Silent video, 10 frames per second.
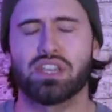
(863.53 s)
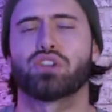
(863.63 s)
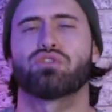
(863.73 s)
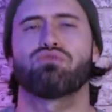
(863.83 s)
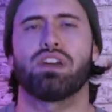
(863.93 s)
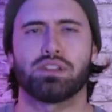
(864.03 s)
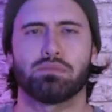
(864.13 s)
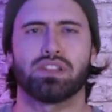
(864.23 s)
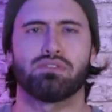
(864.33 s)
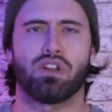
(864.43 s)

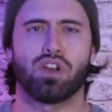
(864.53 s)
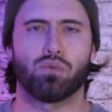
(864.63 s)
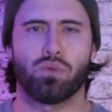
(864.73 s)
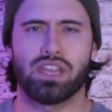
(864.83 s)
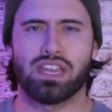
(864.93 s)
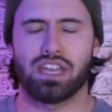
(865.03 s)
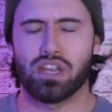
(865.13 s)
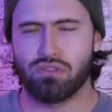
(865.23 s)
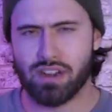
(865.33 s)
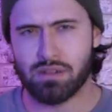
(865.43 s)
incredibly right-wing,
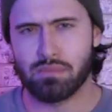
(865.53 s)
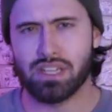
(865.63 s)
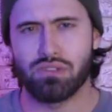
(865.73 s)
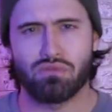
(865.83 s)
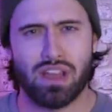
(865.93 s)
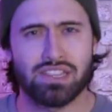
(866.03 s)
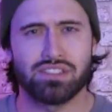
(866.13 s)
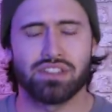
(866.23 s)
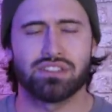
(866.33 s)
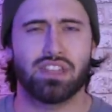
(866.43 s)
incredibly
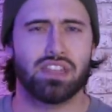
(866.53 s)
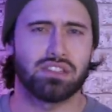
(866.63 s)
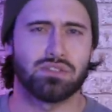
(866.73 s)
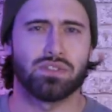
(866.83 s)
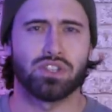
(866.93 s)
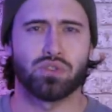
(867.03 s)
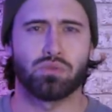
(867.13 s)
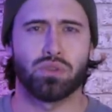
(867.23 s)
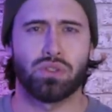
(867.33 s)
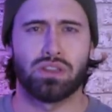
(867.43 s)
racist
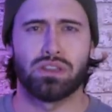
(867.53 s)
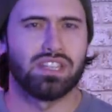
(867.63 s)
individual.